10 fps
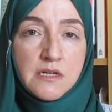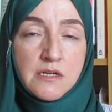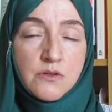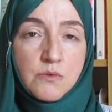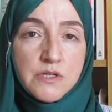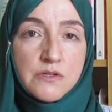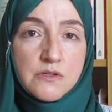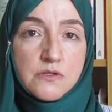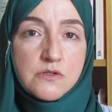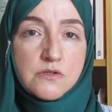another one
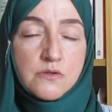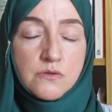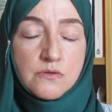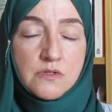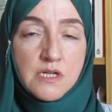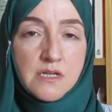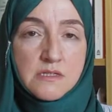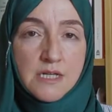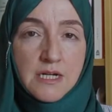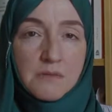soon.
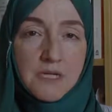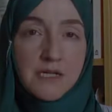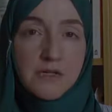Assalamu alaikum.